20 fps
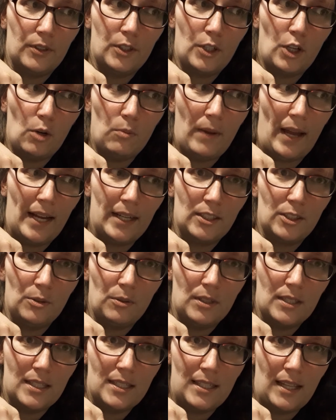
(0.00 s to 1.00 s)
go back to
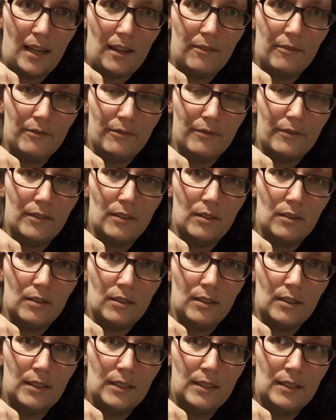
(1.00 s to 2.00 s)
a safe
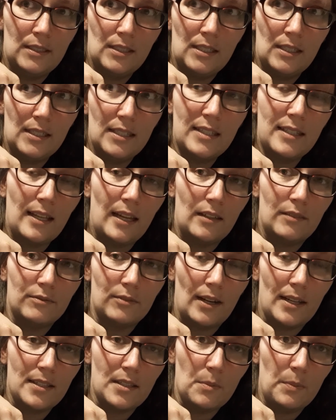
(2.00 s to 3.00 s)
set of
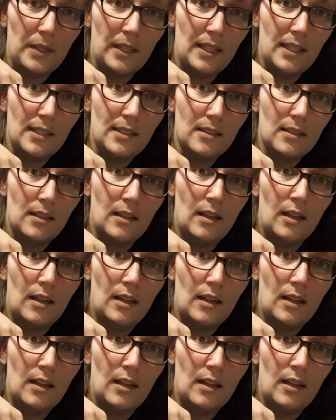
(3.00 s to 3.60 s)
recipes.